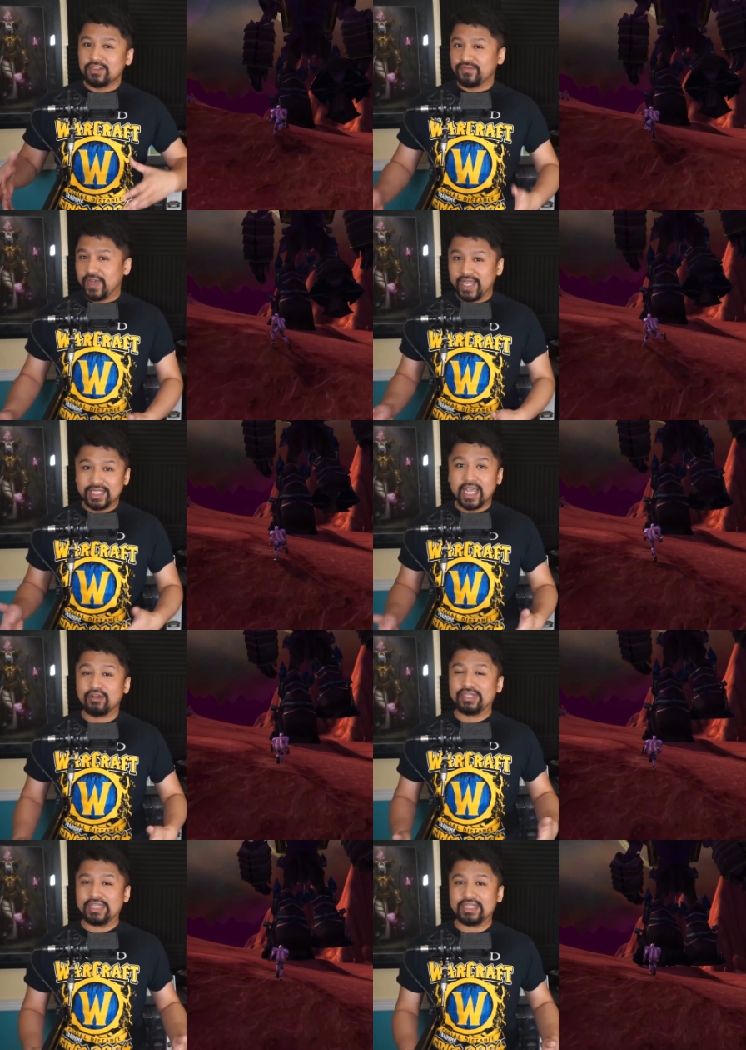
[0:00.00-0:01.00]
defined
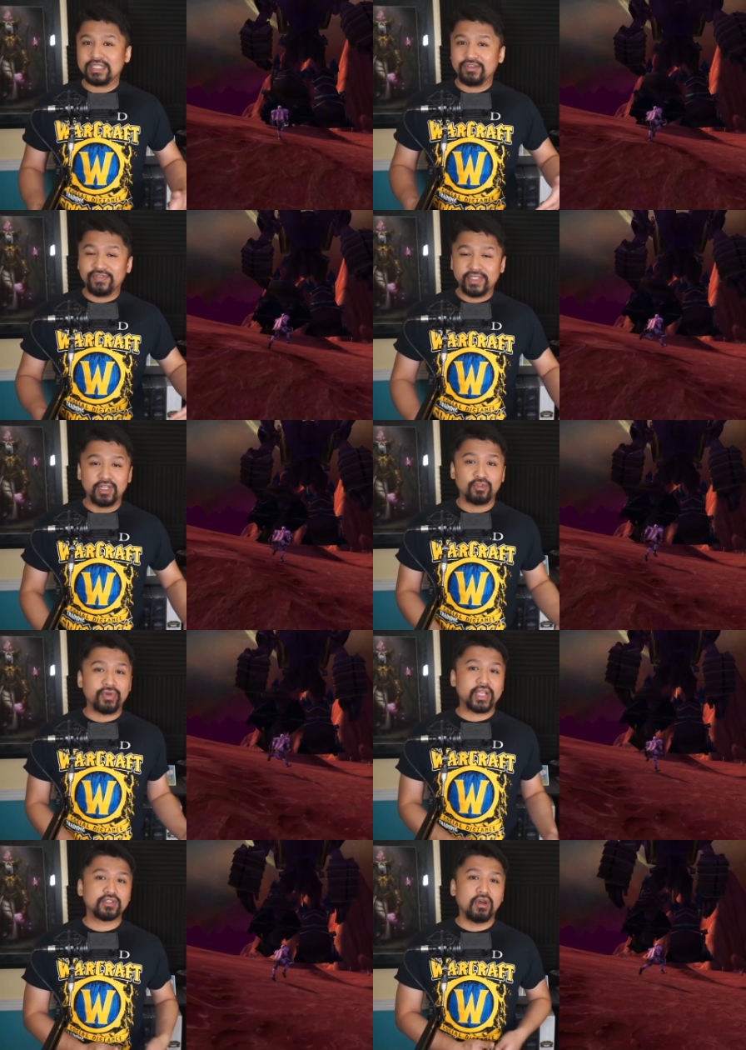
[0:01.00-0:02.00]
how easy vanilla
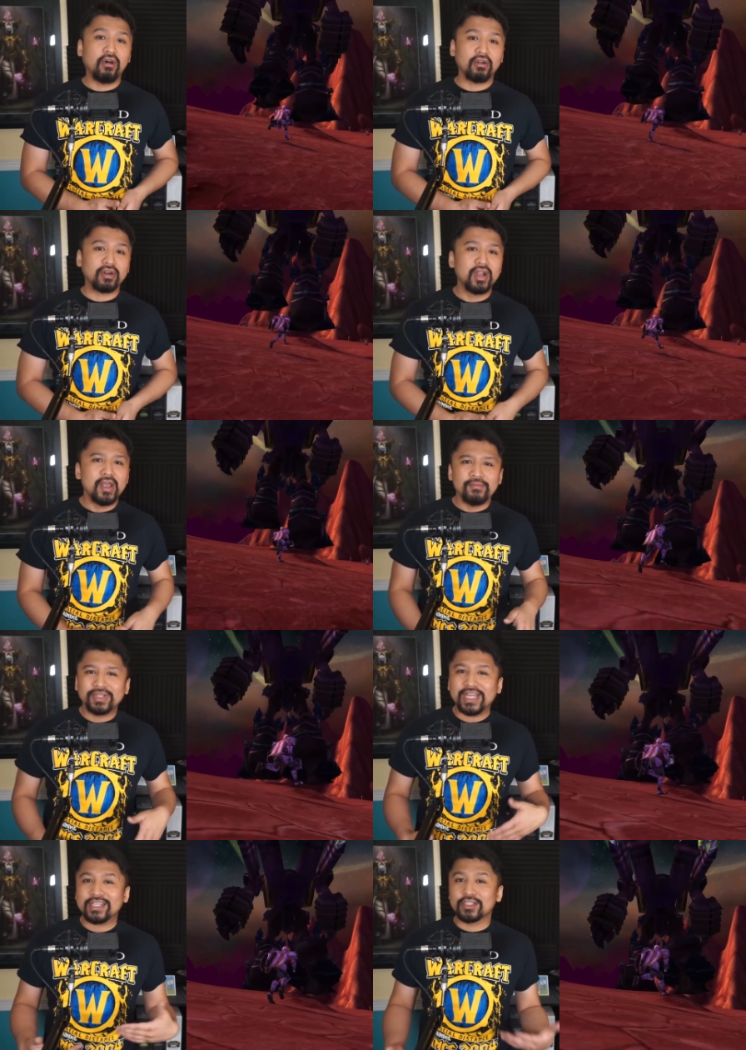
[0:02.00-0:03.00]
raids are,
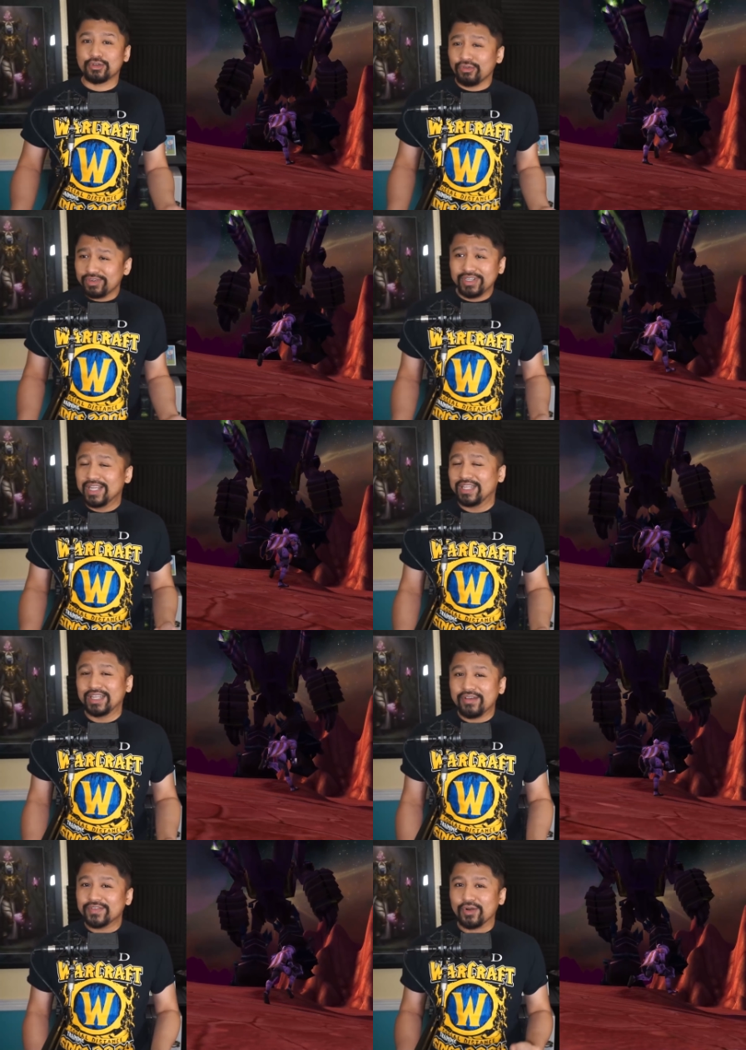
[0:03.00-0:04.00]
but they certainly
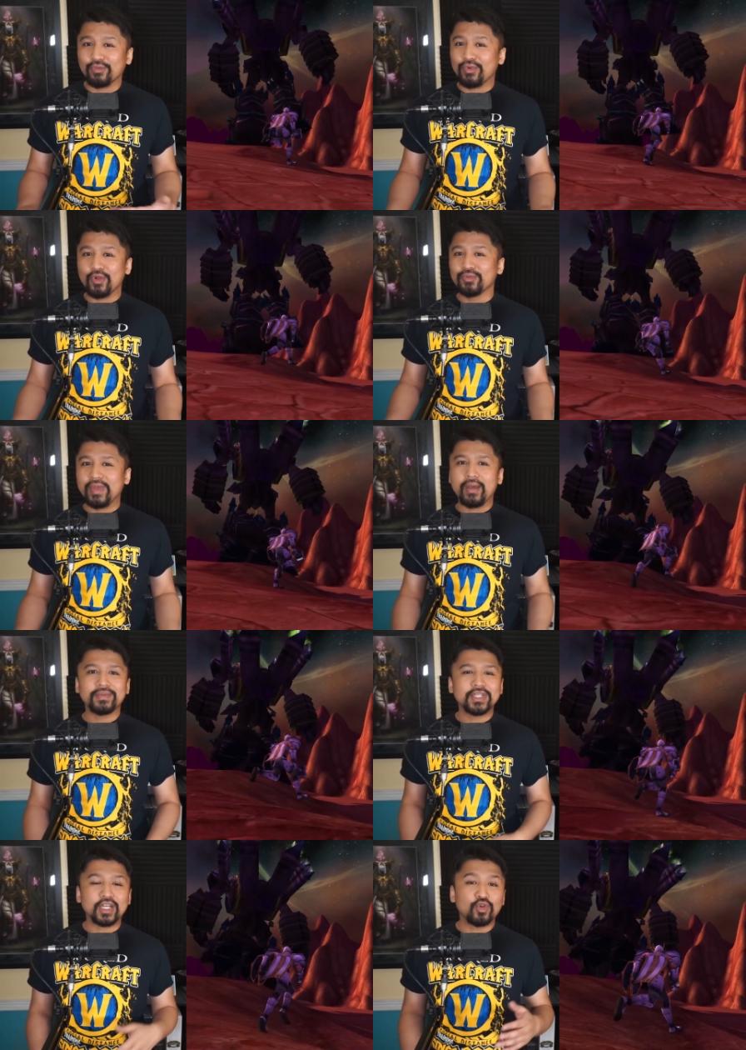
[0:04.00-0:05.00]
left a
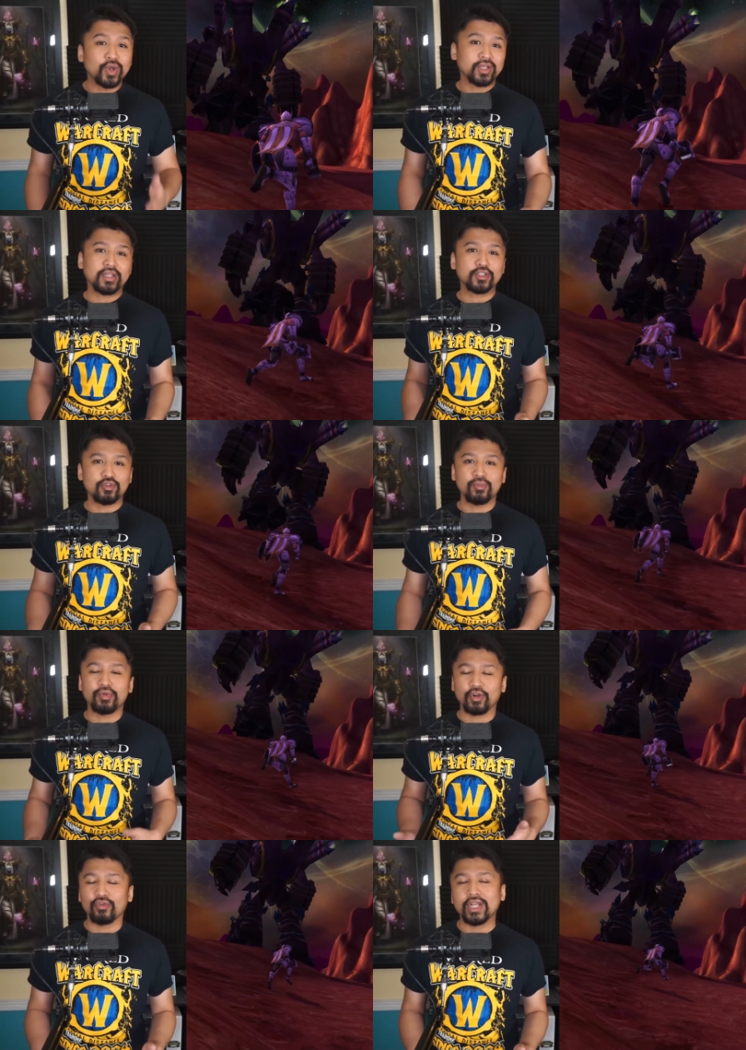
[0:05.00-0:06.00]
roadmap to quickly turn
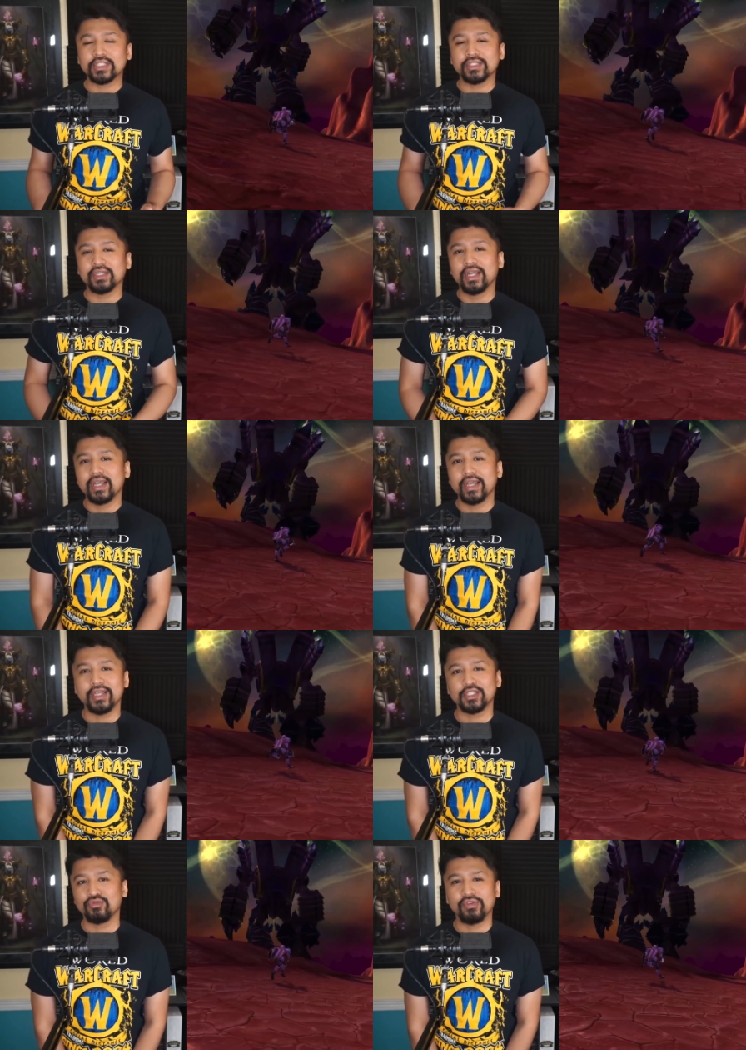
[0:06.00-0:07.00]
progression
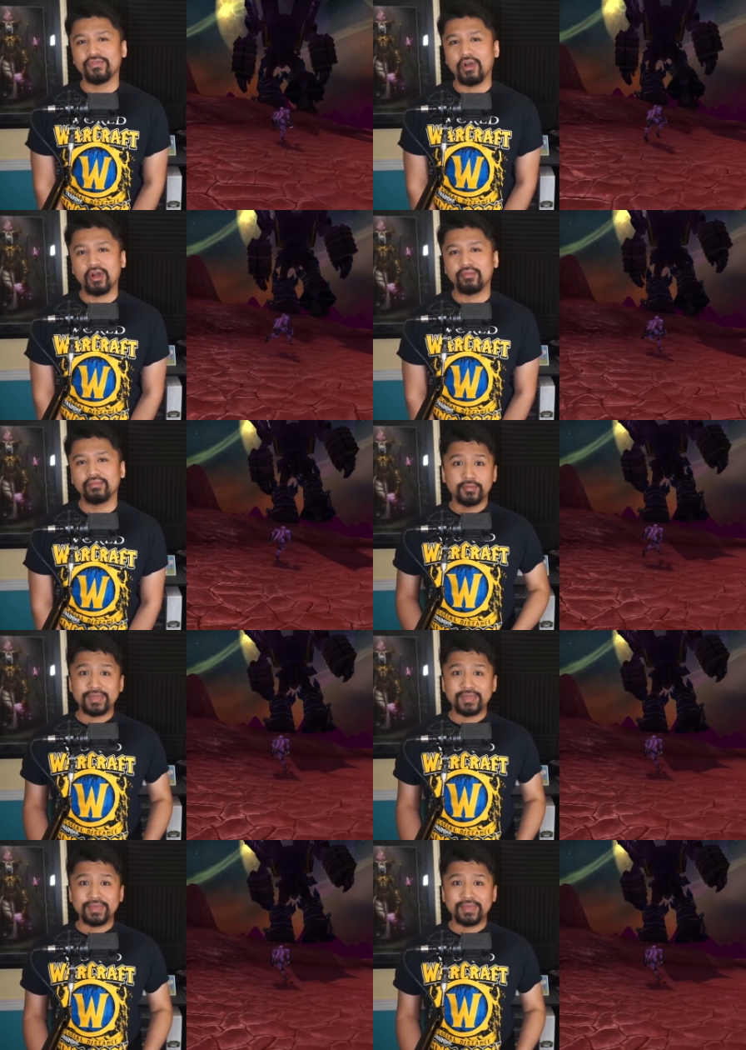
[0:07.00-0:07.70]
into a farm.